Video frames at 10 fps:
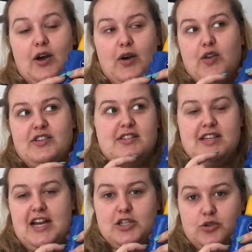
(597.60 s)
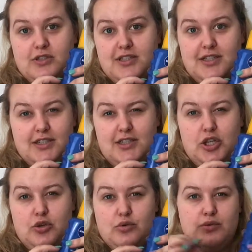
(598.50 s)
us adults that
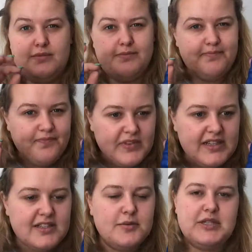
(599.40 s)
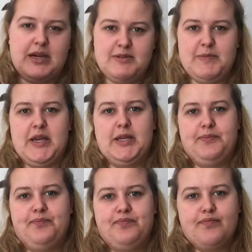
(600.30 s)
do sometimes
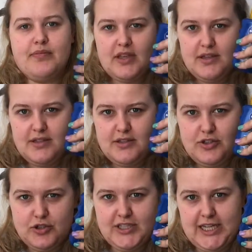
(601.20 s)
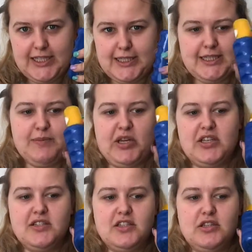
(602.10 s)
burn should take this,
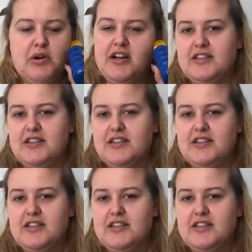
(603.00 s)
because you are